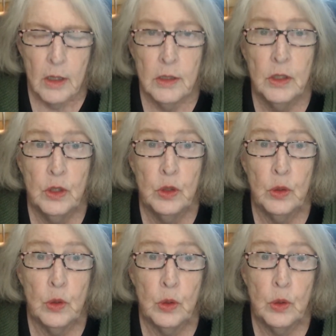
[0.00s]

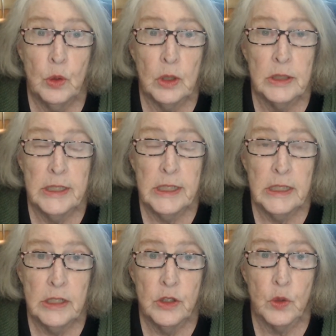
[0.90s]
you
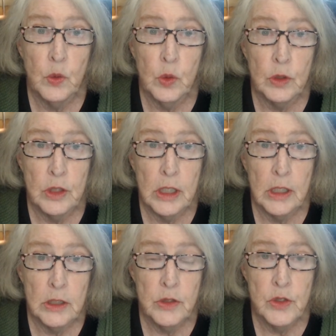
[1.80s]
lead toward the
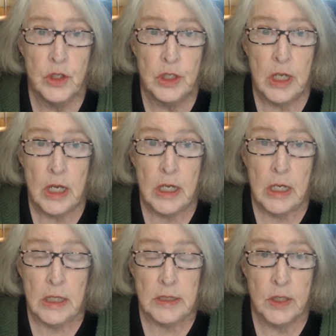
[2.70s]
conclusion.
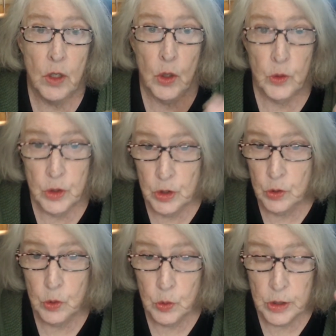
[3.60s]
So
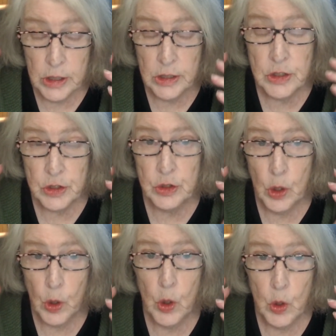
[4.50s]
you need to
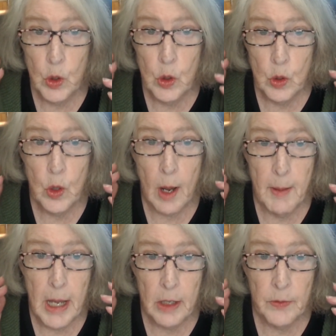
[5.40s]
know
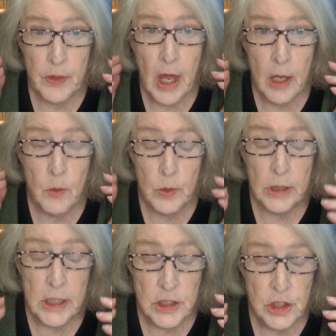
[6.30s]
about that
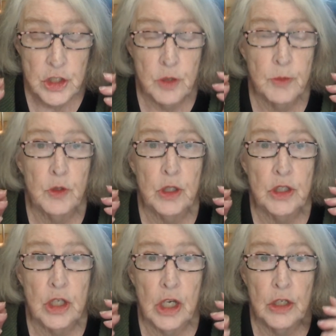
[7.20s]
relationship. You need
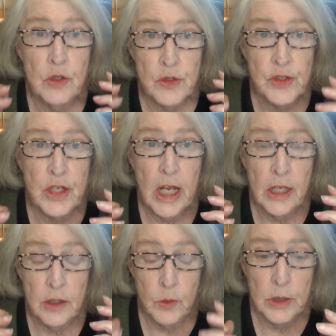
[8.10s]
to understand
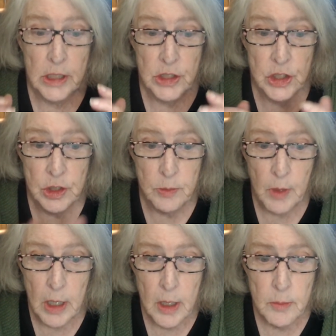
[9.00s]
the relationship
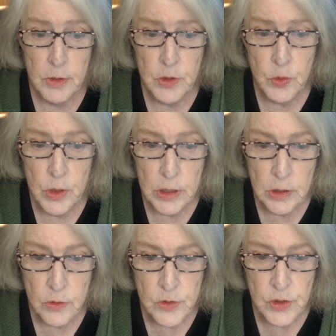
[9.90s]
between
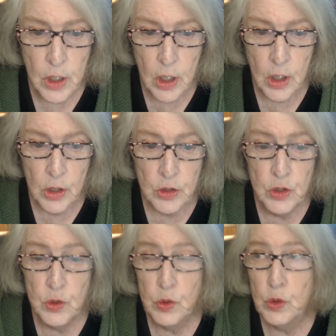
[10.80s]
those
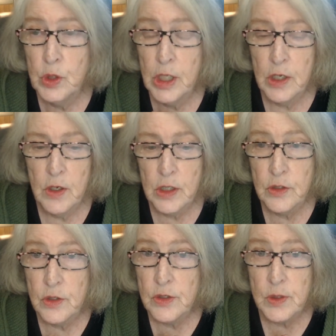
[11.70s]
two
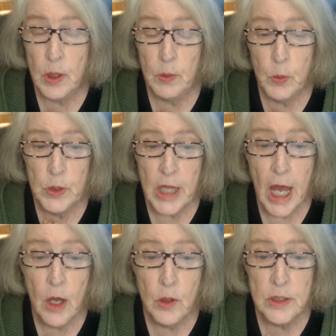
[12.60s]
characters. And
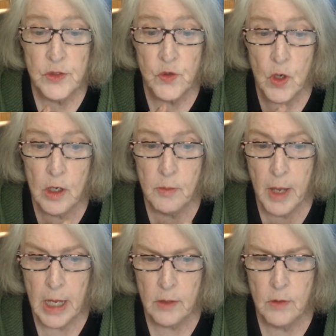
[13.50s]
without a strong
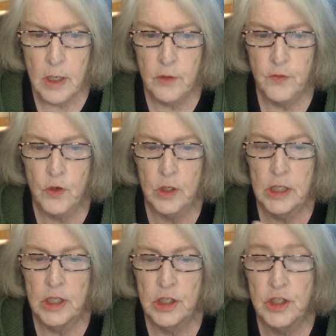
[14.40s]
background for
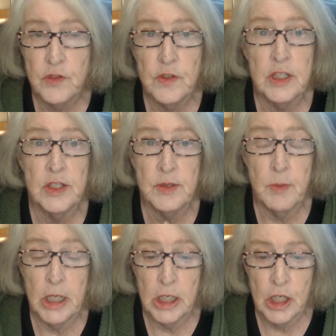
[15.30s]
each of these
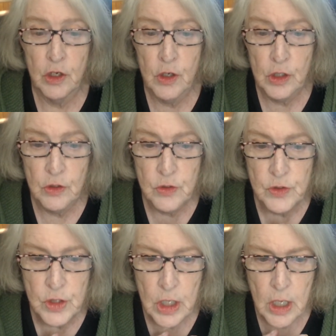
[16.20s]
main
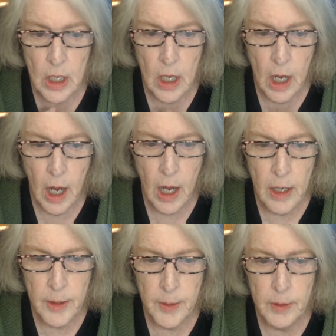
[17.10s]
characters,
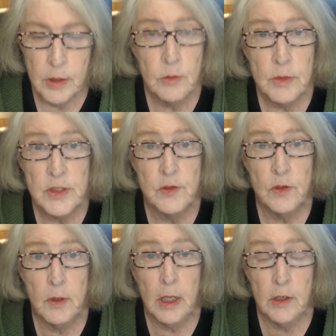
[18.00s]
your mystery
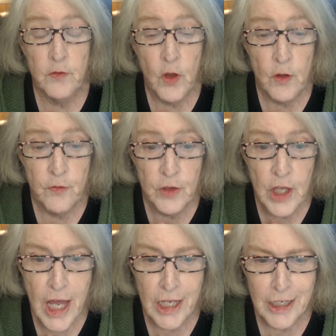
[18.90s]
can fall
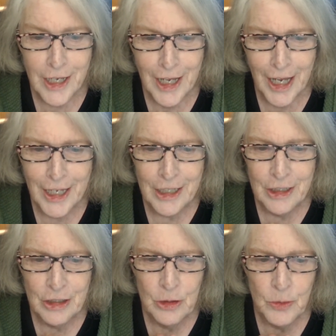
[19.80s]
flat, and
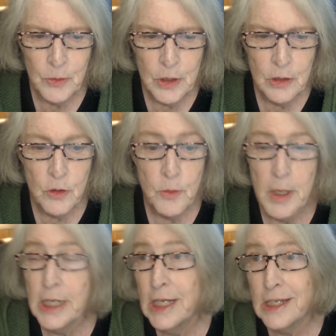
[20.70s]
your reader
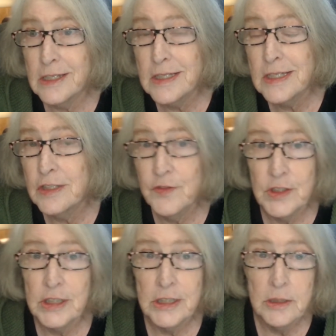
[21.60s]
may guess the villain